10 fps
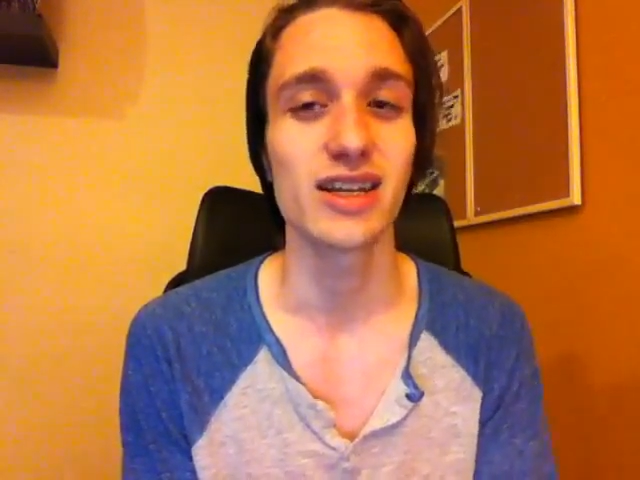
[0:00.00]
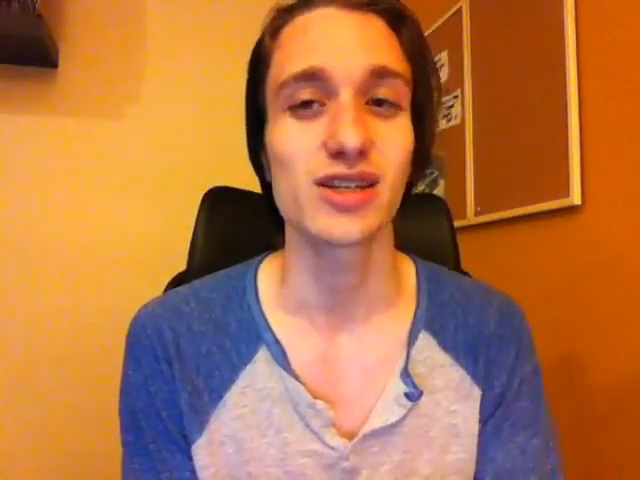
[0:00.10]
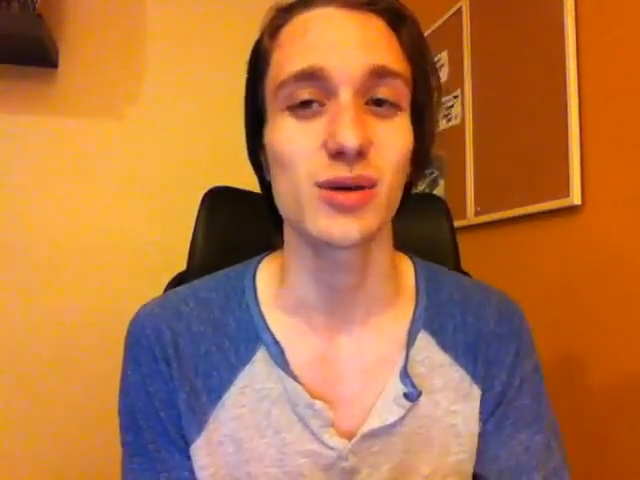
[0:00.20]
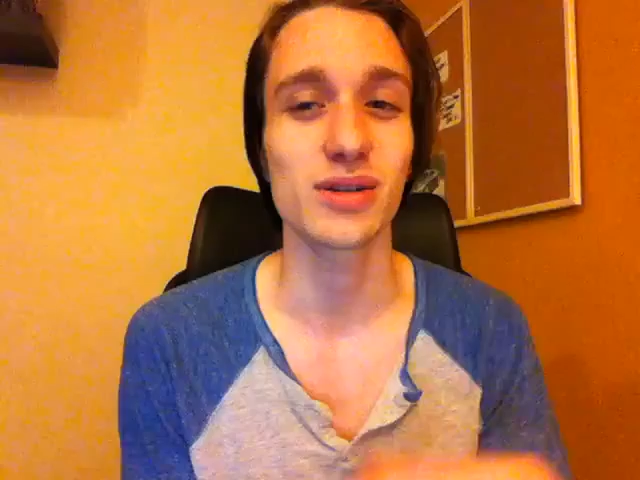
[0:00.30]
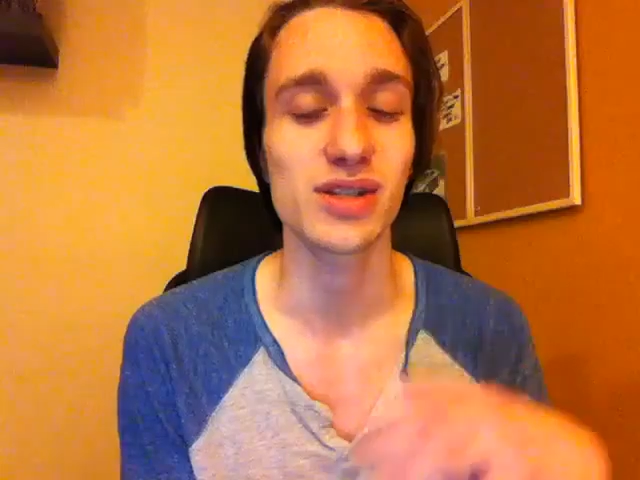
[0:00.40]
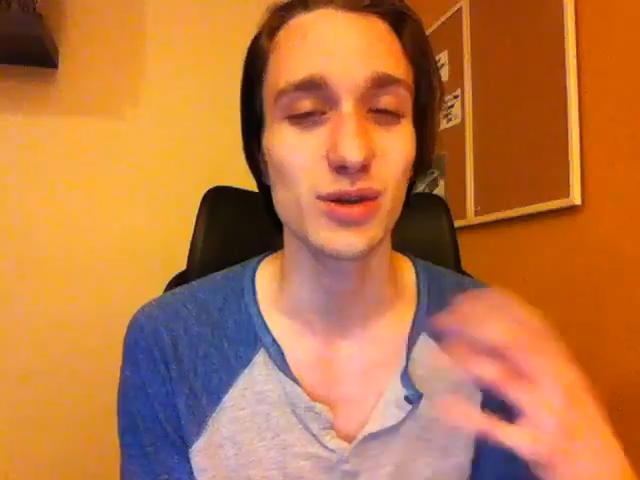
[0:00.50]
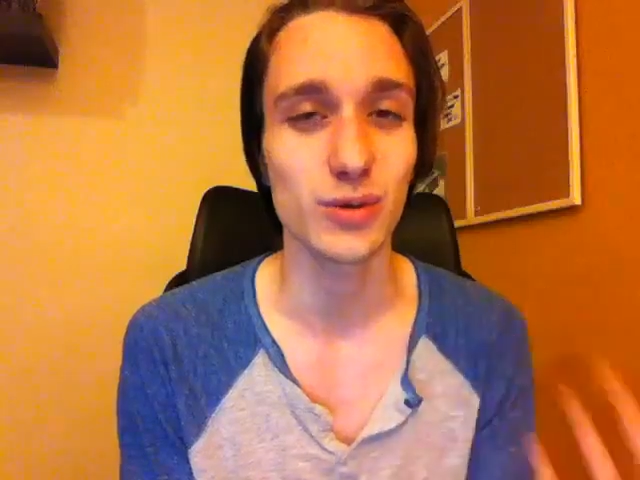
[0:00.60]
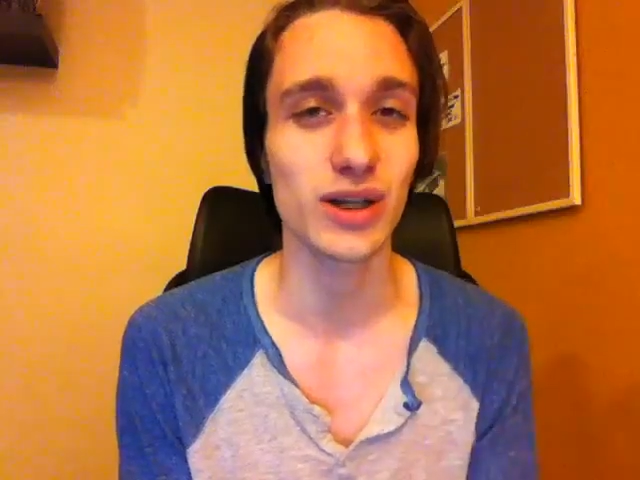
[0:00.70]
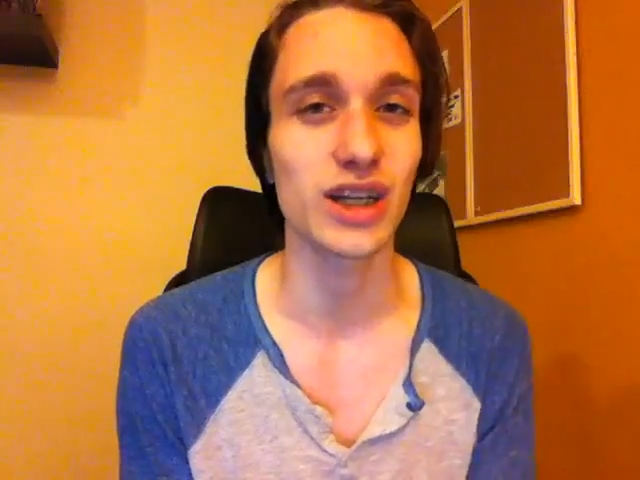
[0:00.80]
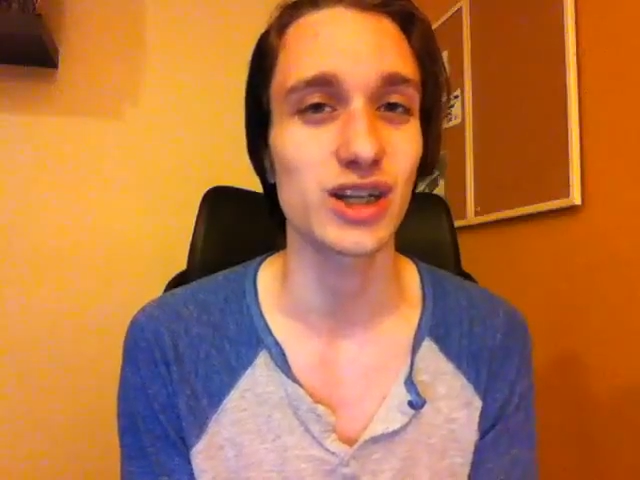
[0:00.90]
so I was still
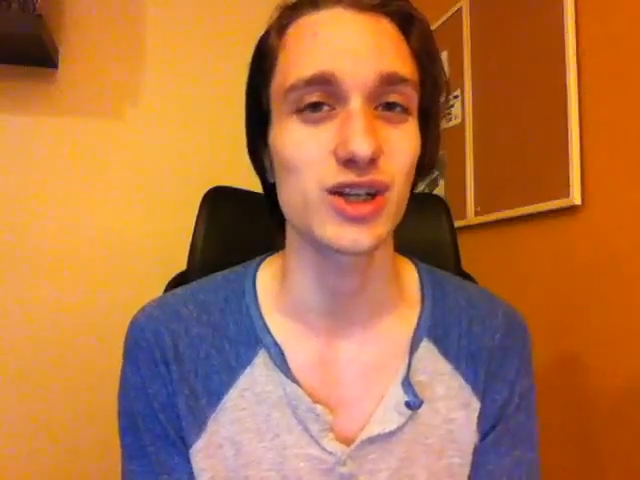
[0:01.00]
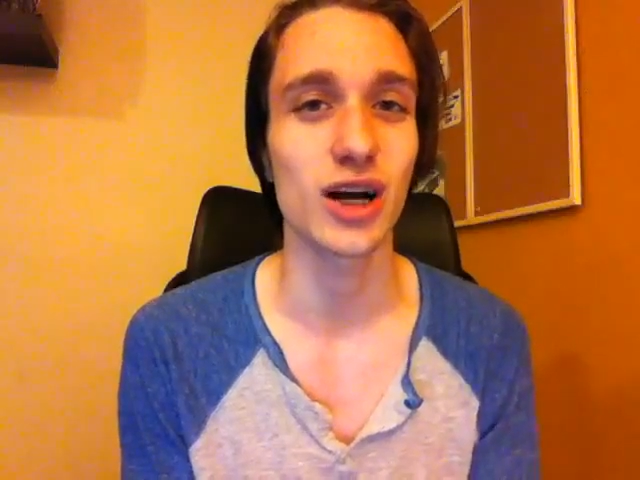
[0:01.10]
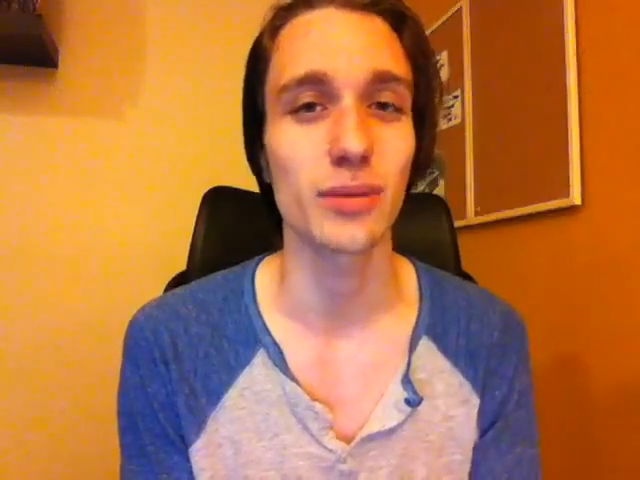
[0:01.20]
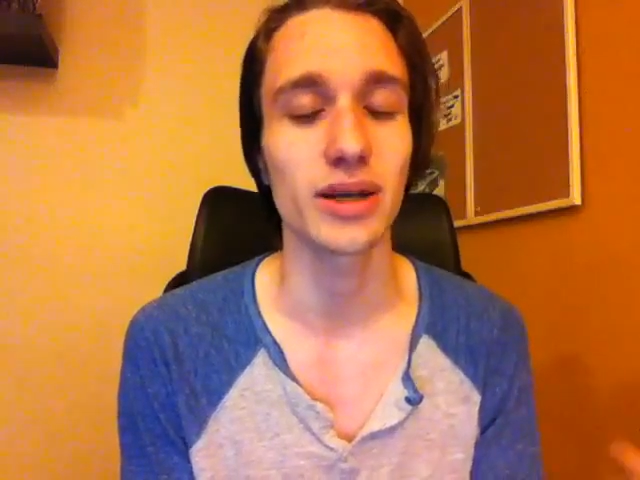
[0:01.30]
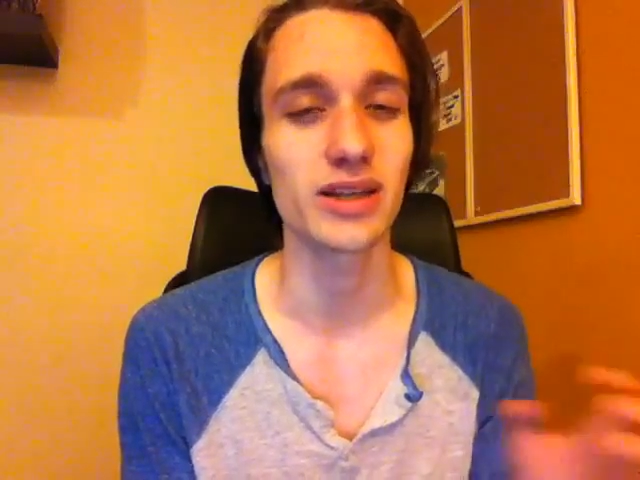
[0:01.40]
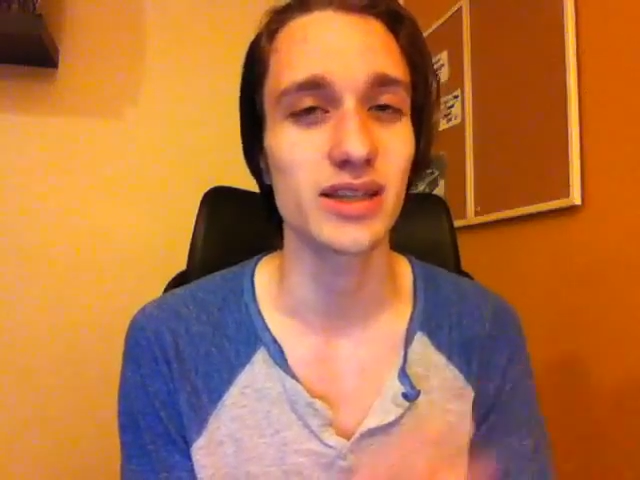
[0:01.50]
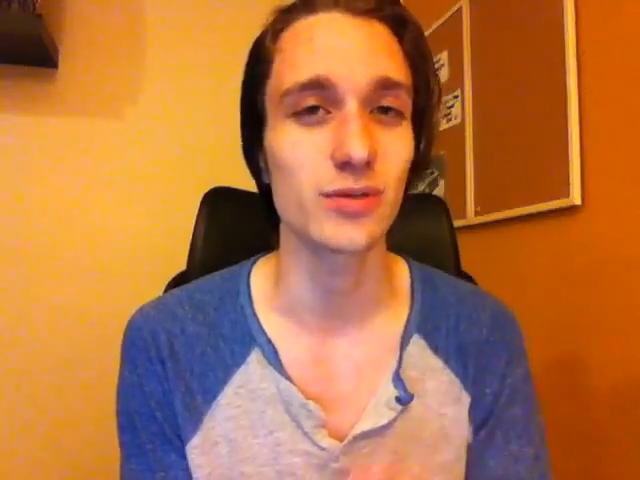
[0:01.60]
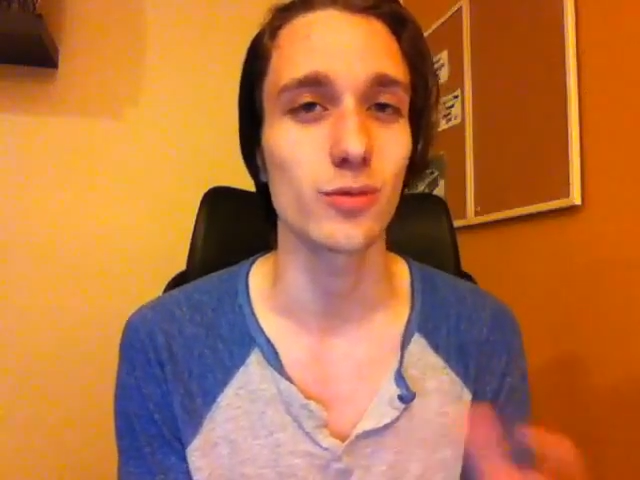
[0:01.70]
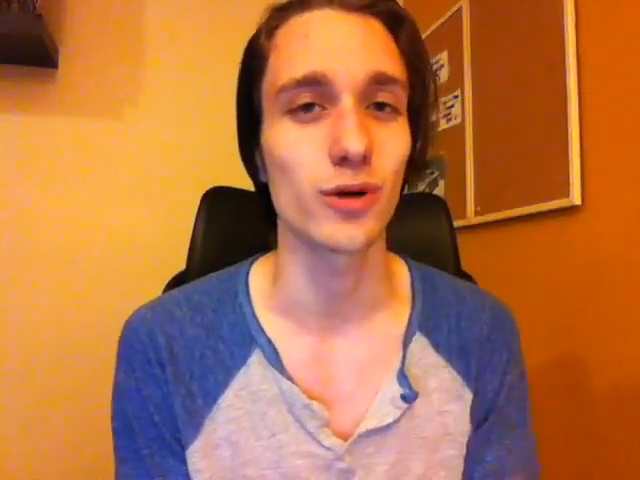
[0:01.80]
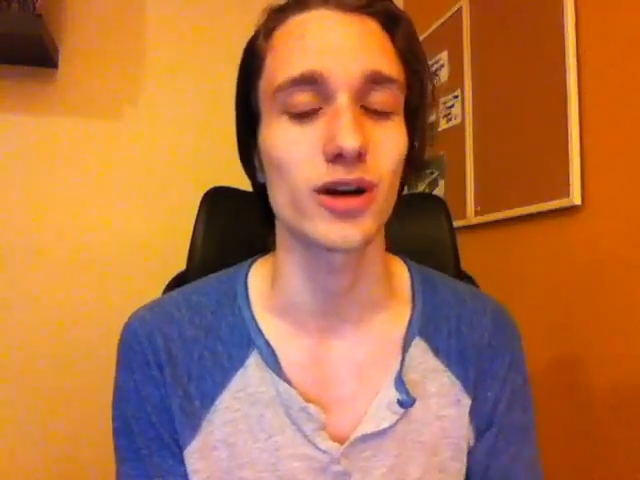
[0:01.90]
working a job, and it
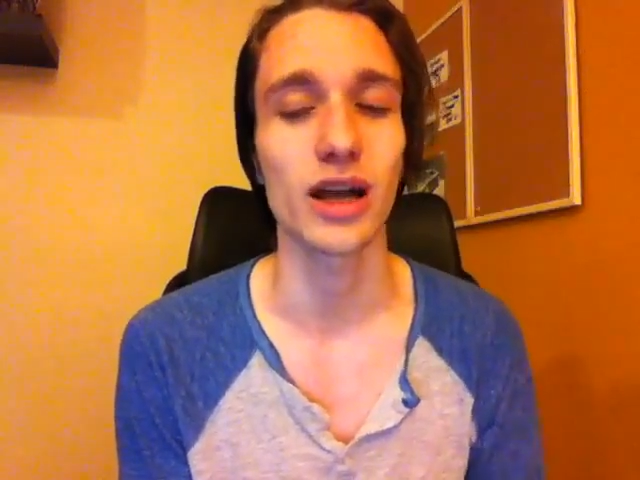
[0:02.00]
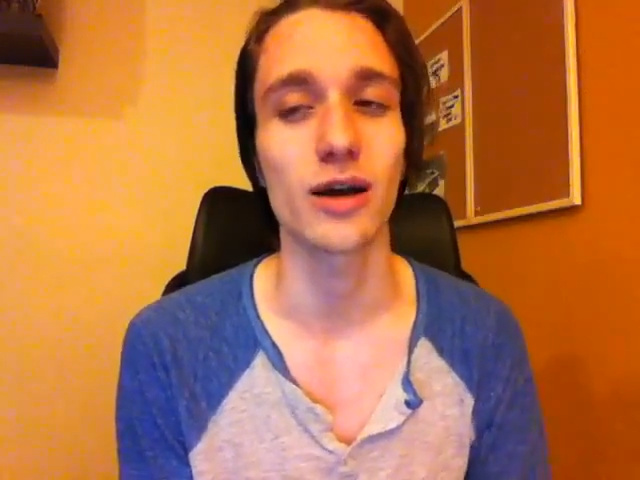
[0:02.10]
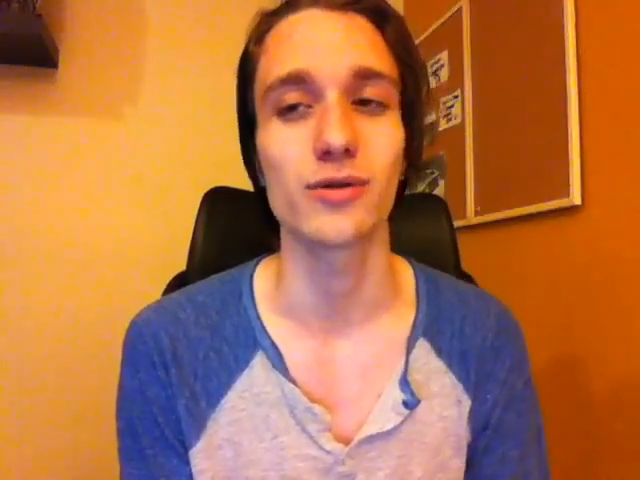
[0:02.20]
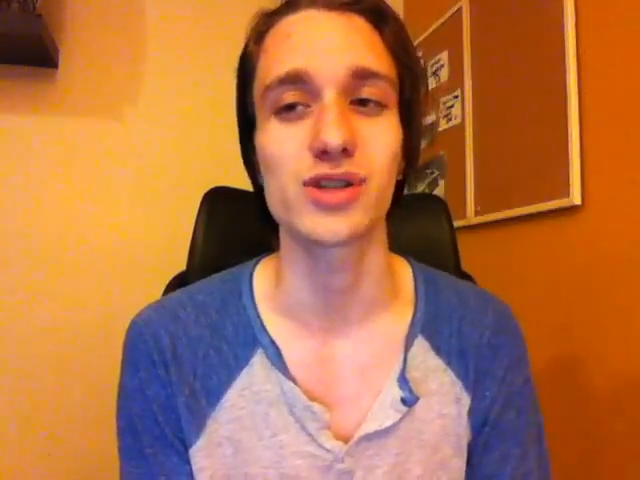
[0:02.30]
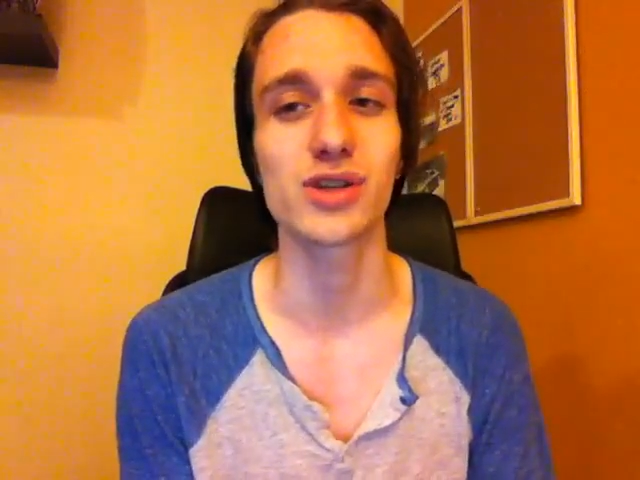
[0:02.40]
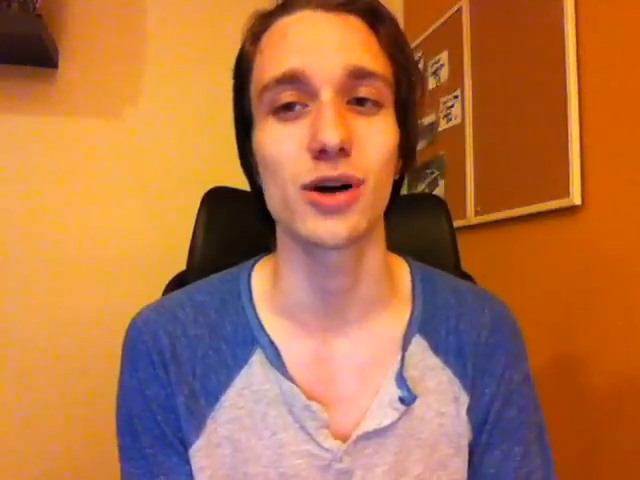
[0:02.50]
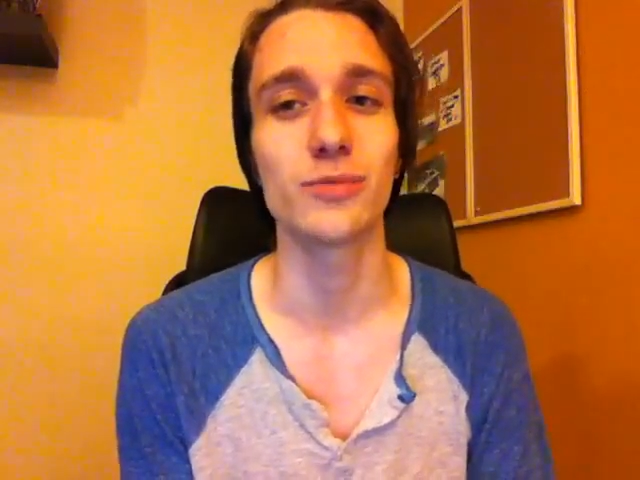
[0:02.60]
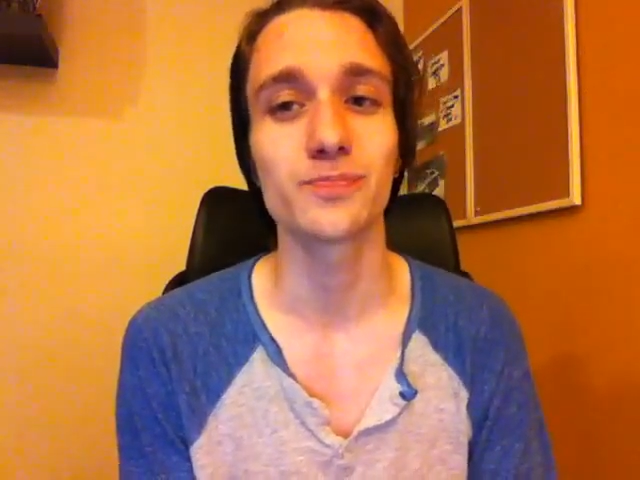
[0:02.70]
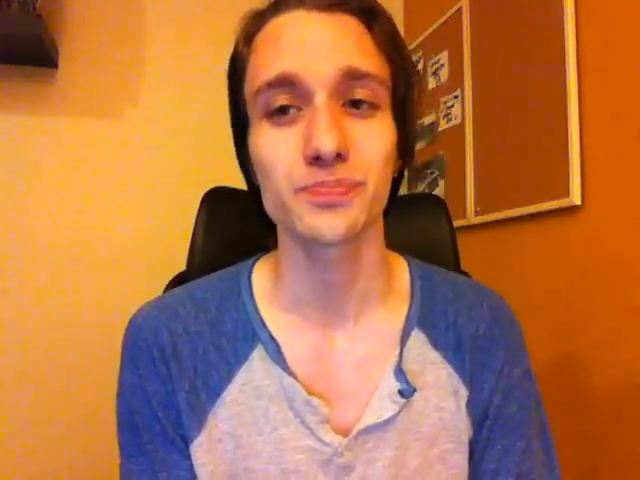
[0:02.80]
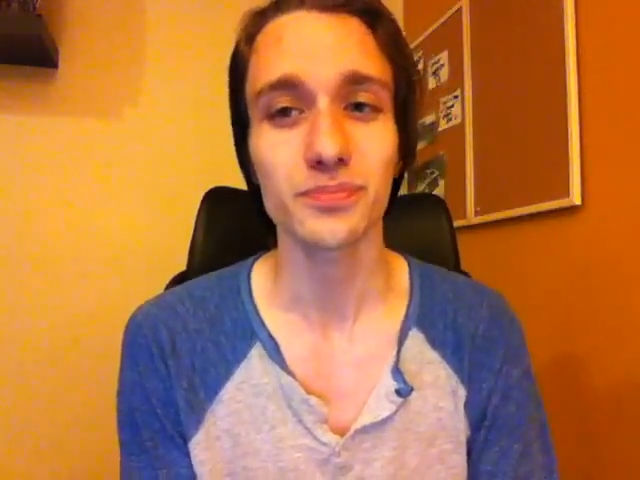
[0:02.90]
didn't work out. So